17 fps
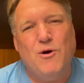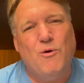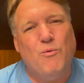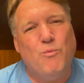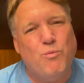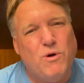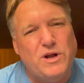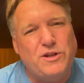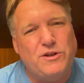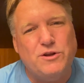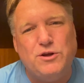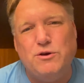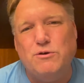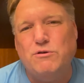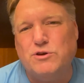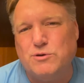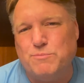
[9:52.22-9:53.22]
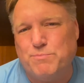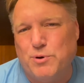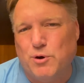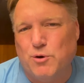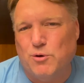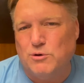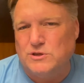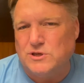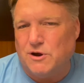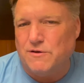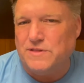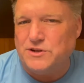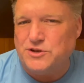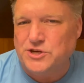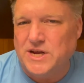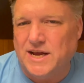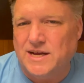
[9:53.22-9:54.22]
What do you suppose are
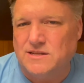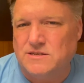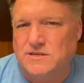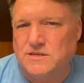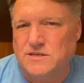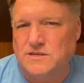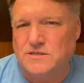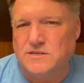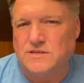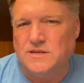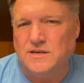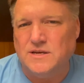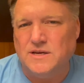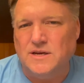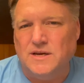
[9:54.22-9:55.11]
the chances